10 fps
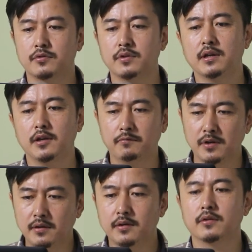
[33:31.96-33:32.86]

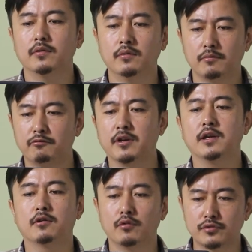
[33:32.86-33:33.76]
even
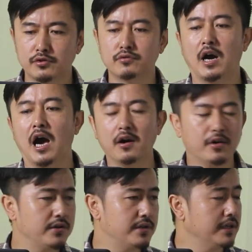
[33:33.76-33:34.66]
very closer to our
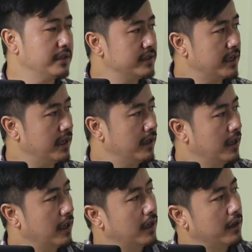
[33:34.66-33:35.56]
country, India,
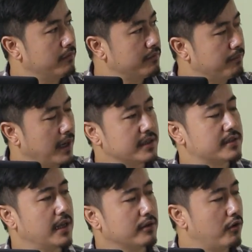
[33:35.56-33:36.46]

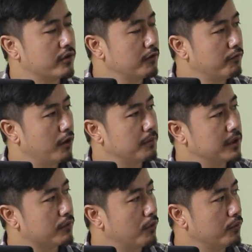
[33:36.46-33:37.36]
Pakistan got involved in
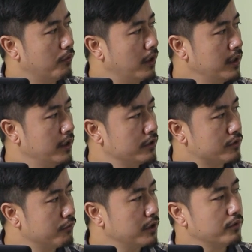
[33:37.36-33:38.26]
the Cold War.
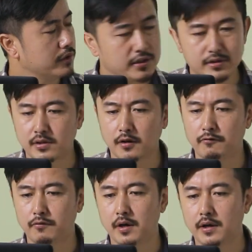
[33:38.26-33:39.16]
So we know the history
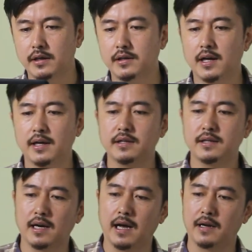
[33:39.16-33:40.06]
of India.
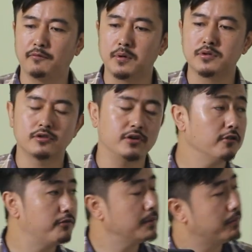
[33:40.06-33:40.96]
India pursued a
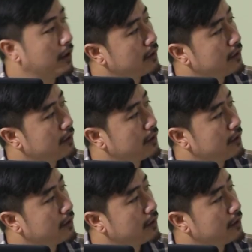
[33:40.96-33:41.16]
different